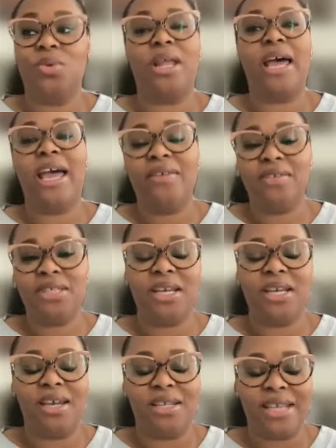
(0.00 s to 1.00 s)
Well, I have to stay
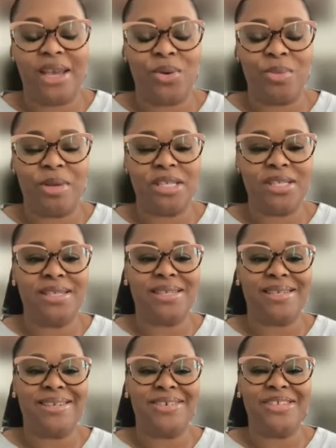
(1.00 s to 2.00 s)
in contact with my
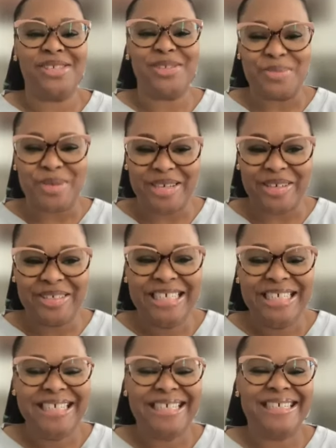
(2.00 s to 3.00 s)
sister, Crystal Bell.
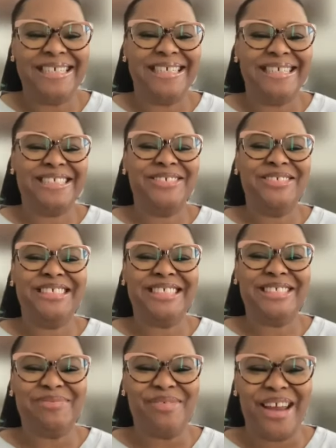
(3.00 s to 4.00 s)
Uh, she was a
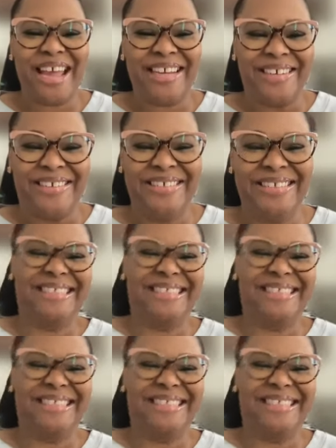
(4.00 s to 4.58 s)
soprano.